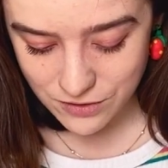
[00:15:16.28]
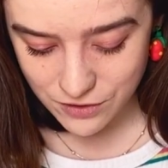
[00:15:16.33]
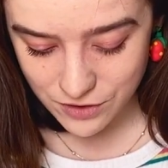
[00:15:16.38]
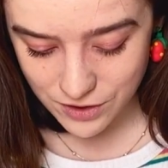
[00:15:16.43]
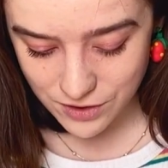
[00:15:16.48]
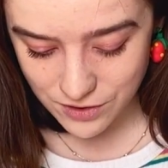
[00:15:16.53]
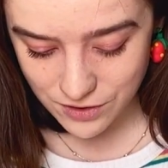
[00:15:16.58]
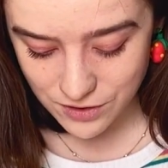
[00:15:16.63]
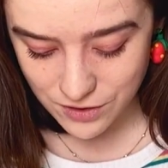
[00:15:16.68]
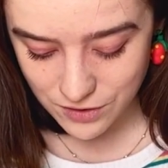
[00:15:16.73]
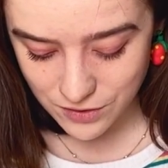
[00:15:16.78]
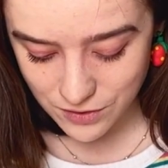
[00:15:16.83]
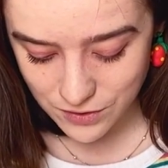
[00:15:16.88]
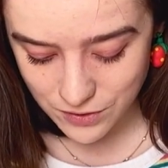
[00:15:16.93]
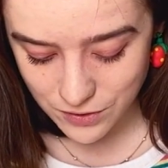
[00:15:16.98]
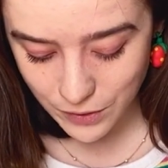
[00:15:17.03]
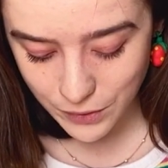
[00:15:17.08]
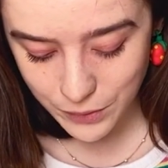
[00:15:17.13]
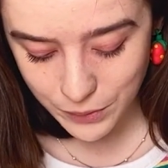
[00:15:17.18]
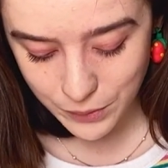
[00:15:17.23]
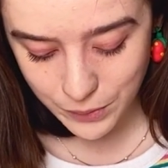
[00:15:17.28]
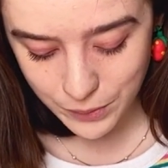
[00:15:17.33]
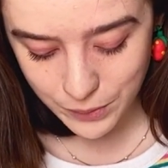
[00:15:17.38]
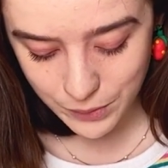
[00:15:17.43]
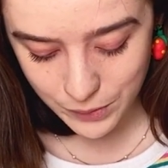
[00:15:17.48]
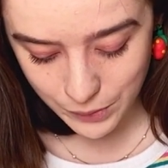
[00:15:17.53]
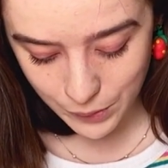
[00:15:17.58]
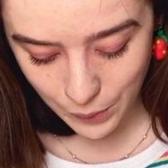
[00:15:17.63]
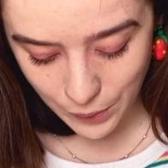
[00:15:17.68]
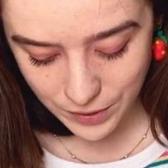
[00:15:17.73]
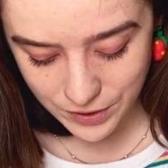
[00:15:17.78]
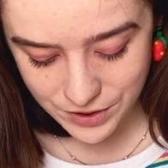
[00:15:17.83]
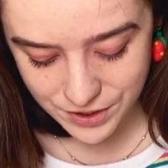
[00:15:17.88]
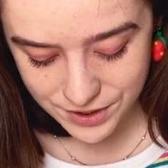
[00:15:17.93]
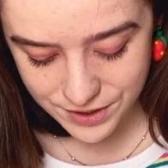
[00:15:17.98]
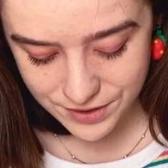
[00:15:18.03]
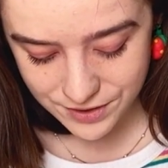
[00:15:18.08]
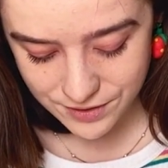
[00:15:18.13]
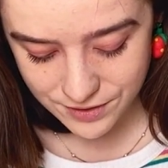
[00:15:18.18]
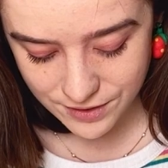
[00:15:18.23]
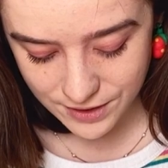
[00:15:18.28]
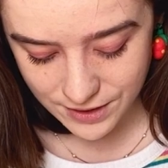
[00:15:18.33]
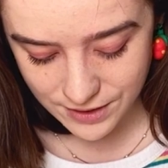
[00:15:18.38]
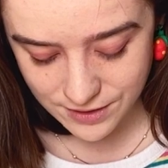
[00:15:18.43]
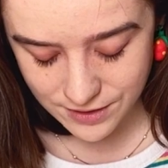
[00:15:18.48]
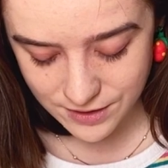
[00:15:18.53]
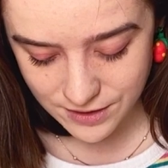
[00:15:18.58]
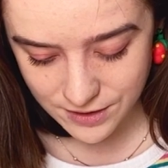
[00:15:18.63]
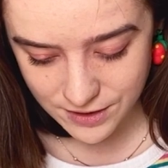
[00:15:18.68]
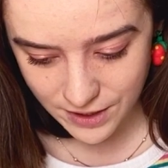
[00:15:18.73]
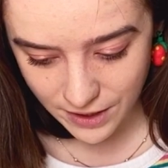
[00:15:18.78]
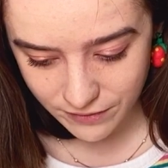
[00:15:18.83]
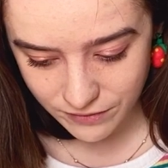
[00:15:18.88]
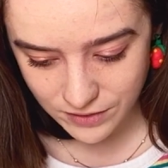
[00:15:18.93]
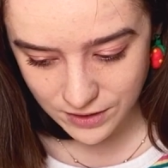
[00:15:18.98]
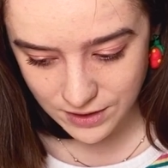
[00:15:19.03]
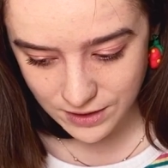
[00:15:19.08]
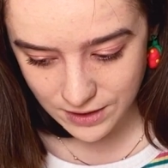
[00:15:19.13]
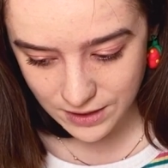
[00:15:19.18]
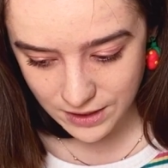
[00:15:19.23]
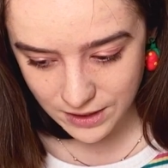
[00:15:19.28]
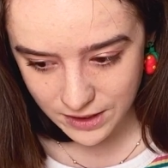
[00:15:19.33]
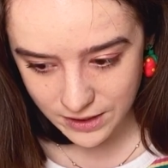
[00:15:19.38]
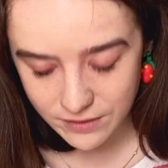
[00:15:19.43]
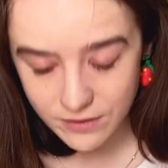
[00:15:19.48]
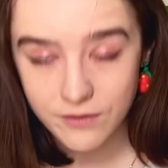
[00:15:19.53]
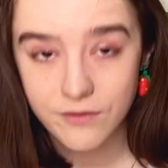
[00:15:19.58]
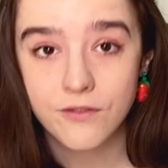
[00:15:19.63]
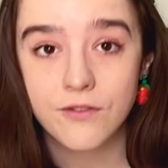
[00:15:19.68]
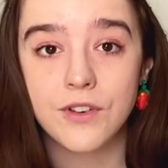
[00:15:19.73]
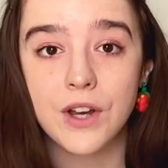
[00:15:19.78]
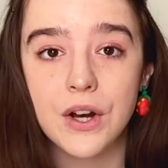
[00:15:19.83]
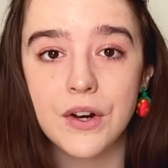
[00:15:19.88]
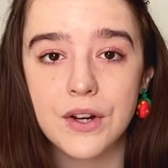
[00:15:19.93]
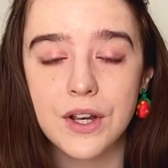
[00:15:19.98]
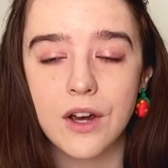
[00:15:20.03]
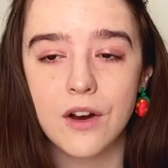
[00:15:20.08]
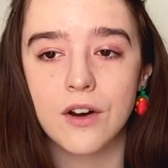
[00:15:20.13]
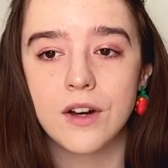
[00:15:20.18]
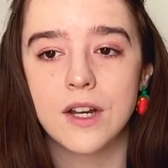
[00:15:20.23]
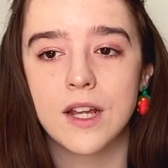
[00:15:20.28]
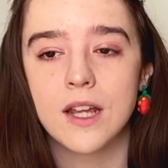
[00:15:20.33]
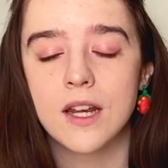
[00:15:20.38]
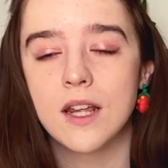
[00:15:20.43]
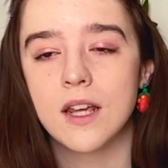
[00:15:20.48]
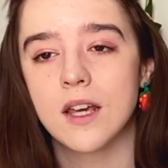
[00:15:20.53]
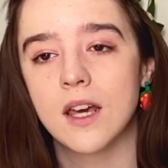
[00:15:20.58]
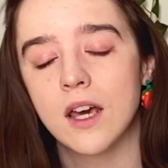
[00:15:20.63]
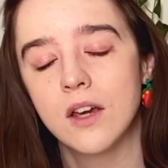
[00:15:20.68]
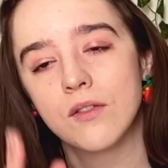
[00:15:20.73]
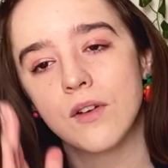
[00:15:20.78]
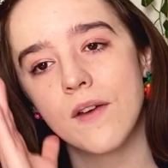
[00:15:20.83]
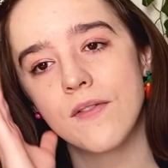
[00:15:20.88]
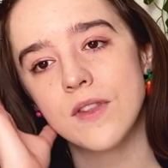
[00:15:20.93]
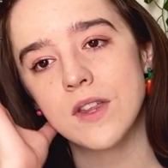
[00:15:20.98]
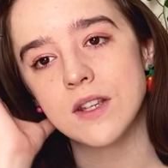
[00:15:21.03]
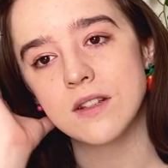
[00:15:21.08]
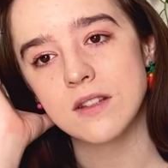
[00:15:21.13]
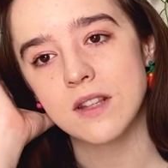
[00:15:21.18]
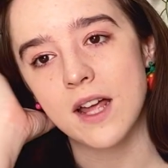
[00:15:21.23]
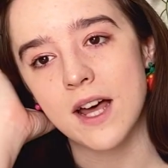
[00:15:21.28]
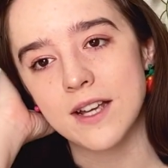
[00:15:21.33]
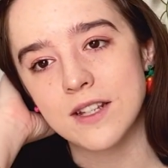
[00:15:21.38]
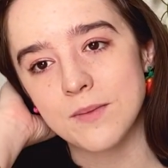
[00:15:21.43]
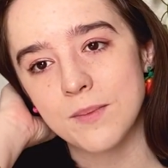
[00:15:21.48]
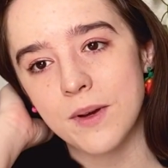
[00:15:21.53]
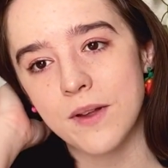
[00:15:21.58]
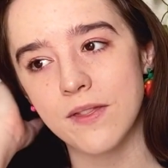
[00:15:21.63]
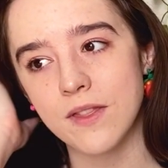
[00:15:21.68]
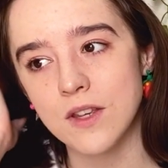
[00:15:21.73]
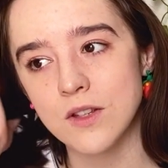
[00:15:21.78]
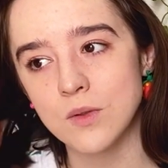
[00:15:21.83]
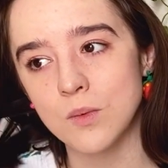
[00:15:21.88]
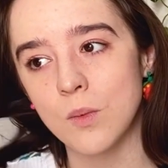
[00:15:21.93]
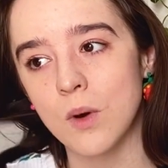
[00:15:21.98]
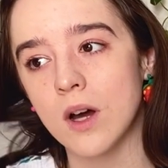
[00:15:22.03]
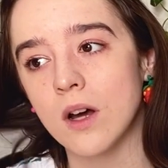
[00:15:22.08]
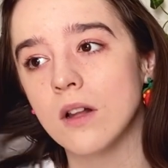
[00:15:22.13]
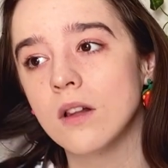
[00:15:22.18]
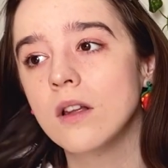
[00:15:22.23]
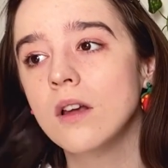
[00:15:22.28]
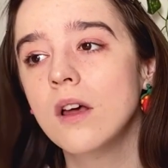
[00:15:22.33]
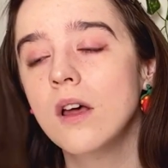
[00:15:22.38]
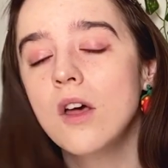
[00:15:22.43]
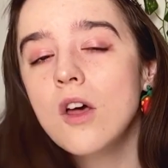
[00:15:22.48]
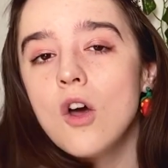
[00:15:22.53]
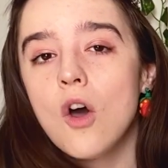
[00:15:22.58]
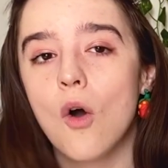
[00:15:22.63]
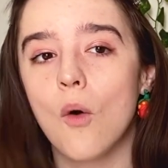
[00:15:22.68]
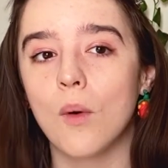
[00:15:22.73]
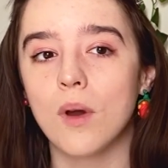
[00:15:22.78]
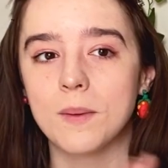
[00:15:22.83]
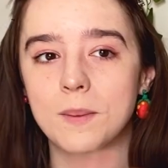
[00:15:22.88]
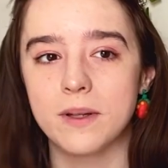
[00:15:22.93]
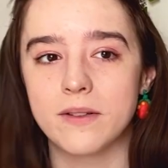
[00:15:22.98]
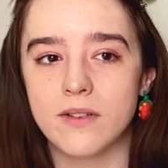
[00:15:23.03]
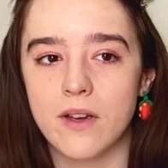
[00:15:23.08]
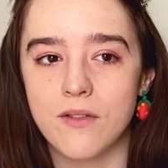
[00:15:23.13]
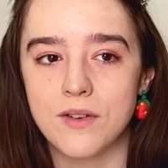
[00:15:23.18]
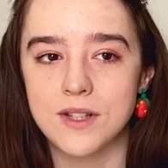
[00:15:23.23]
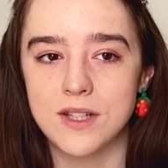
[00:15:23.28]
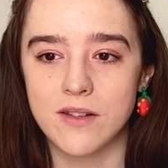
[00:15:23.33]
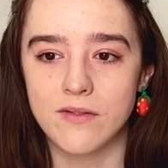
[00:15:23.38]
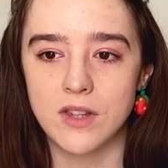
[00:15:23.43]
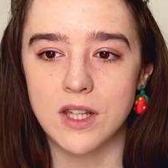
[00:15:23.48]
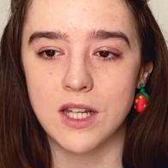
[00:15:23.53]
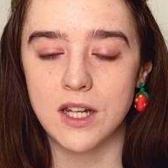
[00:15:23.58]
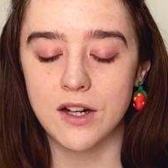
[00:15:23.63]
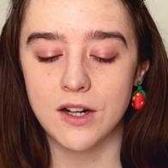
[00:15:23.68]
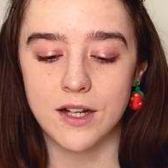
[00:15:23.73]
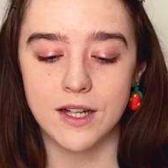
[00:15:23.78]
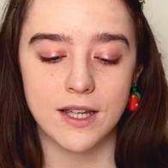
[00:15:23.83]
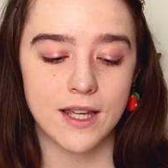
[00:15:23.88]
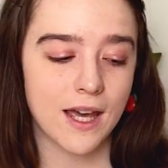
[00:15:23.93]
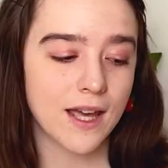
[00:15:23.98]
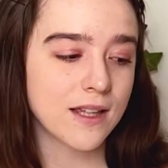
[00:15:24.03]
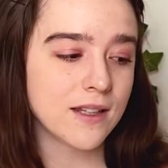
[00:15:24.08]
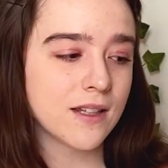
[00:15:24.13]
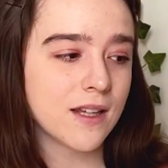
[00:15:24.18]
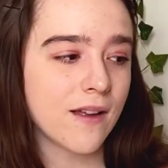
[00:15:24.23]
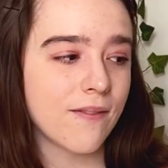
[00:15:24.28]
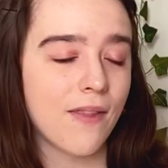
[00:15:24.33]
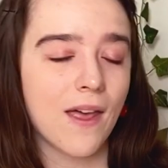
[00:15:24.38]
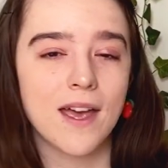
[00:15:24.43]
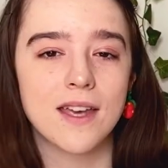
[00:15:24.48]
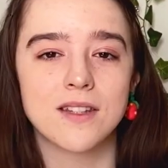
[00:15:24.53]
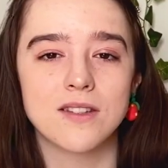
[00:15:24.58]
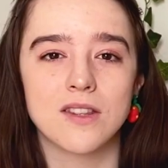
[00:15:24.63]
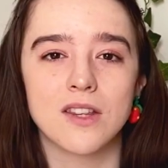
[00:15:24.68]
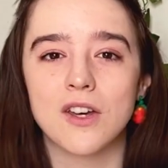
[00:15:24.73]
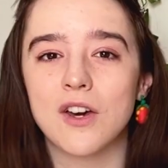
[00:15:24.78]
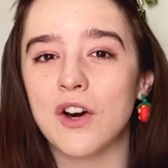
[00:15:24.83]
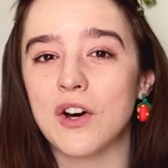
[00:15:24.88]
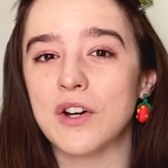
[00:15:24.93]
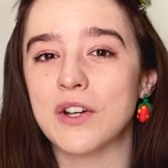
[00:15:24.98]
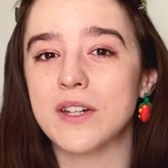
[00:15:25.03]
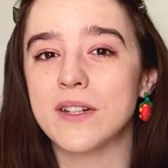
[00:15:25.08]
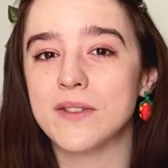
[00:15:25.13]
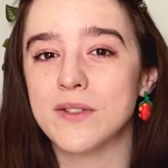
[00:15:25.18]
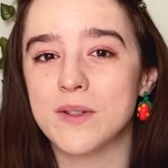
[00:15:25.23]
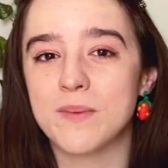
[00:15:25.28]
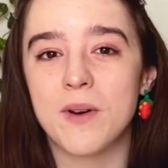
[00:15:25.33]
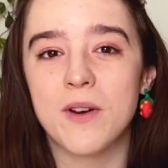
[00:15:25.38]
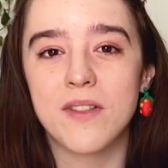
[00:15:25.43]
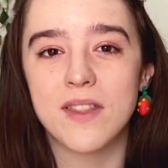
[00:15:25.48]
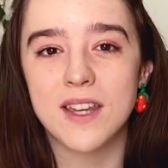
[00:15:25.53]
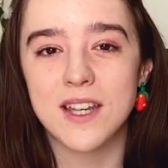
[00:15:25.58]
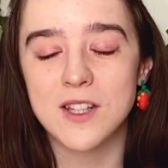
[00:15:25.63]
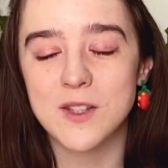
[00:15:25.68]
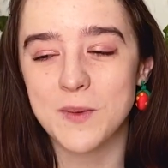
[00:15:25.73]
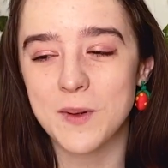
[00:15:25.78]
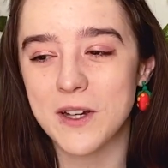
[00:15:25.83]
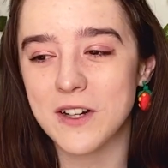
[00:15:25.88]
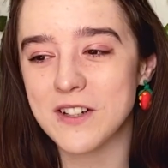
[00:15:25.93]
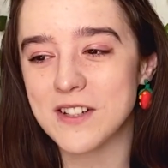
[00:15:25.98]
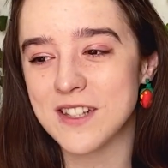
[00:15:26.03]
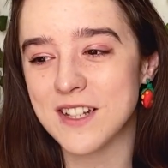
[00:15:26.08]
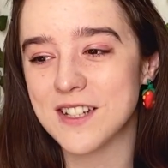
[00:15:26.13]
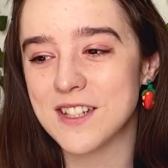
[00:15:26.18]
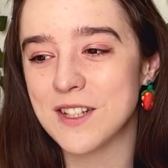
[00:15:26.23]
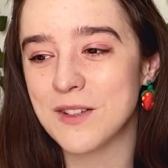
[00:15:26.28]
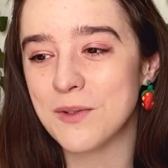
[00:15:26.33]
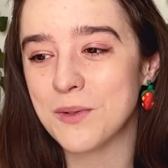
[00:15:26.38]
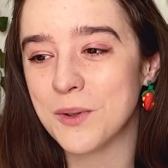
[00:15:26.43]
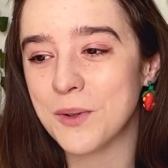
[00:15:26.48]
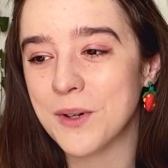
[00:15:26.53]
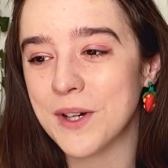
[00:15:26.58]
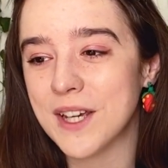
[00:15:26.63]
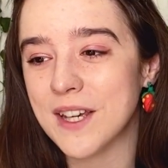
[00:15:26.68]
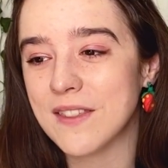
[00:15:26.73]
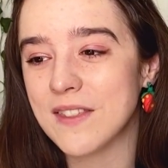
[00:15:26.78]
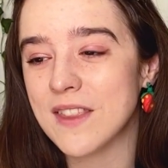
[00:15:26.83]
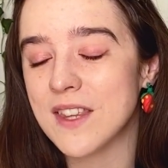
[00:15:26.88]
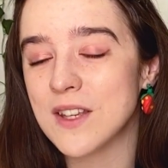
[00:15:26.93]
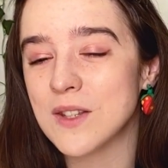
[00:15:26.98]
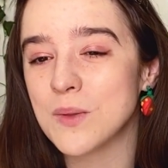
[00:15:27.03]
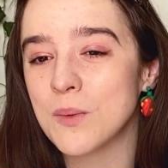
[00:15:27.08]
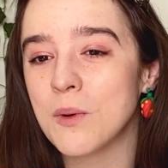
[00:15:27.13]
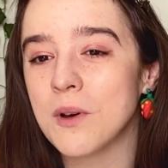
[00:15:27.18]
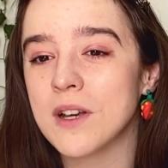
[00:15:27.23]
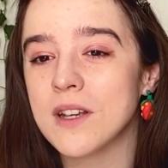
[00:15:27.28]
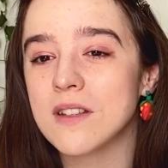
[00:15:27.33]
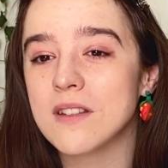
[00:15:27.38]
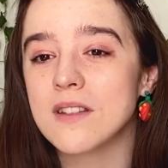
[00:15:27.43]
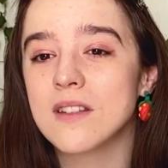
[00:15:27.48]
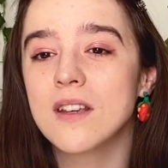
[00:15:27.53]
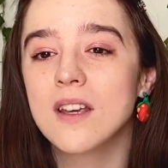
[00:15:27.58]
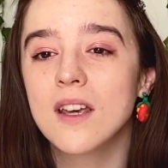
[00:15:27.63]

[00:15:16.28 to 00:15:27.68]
just so gorgeous. It's definitely very hard-hitting. I read this last month as well. One of my favorites of the year again, and that is The God of Small Things by Arundhati Roy. This was